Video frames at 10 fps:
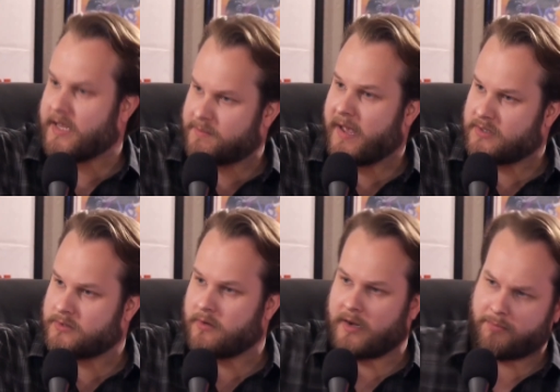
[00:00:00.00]

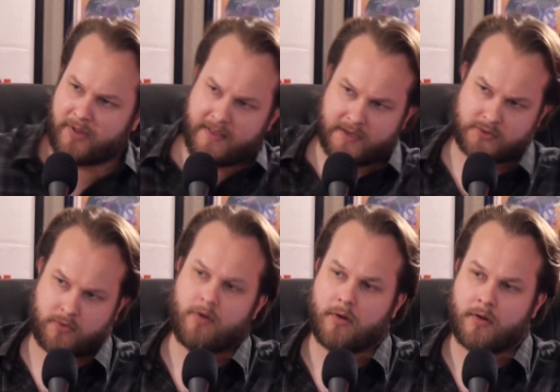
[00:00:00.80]
Taskmaster and apply that
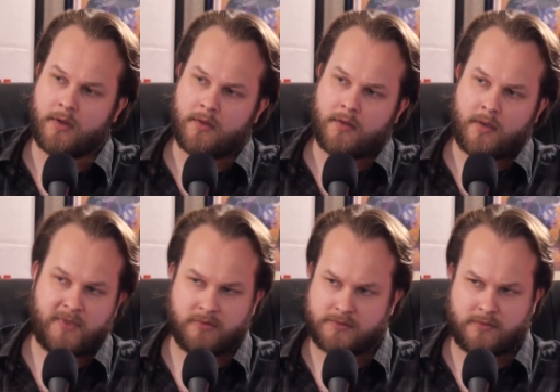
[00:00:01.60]
to her. Right. I
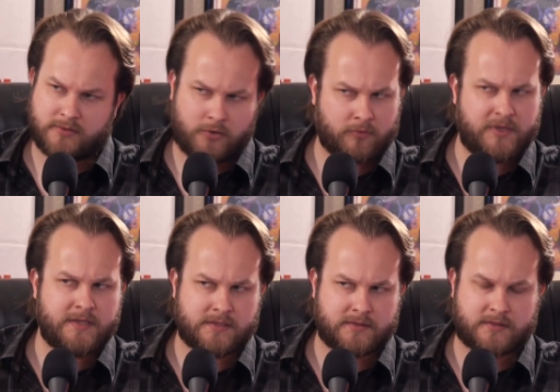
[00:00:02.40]
mean, there's there's no
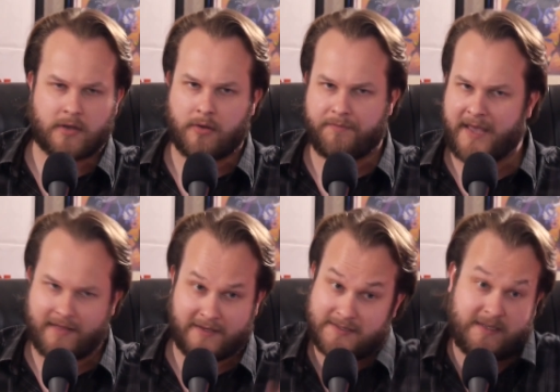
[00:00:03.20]
reason. So
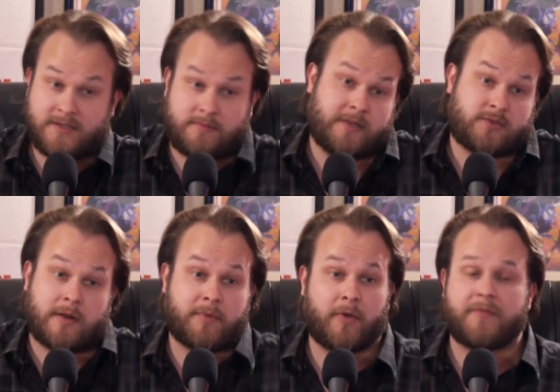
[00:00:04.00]
yeah, they just they just they just
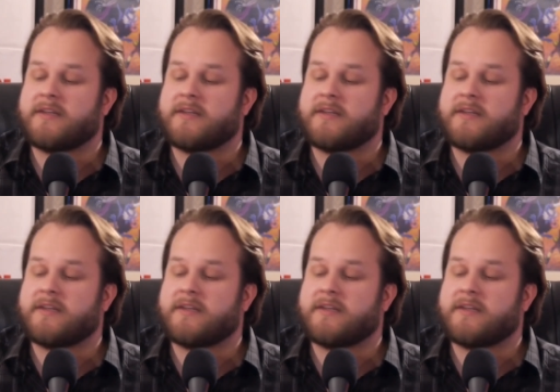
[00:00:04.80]
dropped the ball.